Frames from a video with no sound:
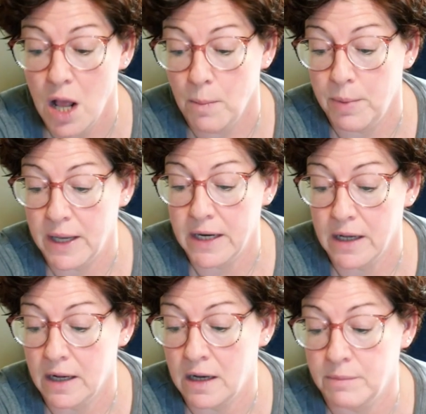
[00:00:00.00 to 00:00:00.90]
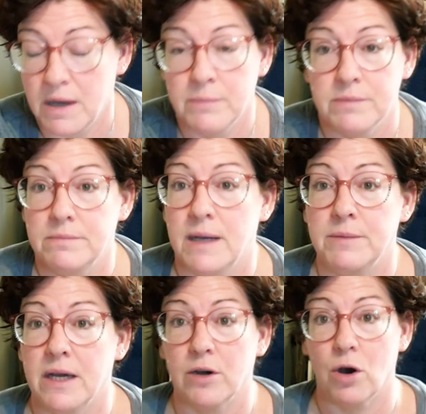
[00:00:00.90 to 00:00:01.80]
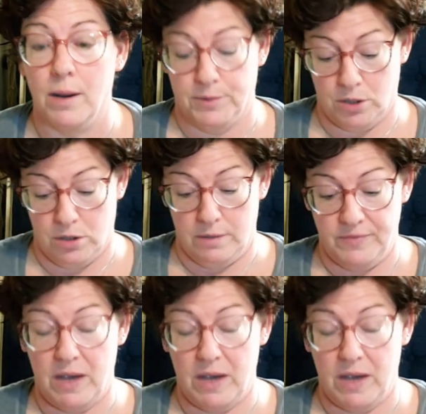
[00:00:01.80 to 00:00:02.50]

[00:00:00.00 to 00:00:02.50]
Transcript: but I'm not a cropped girl.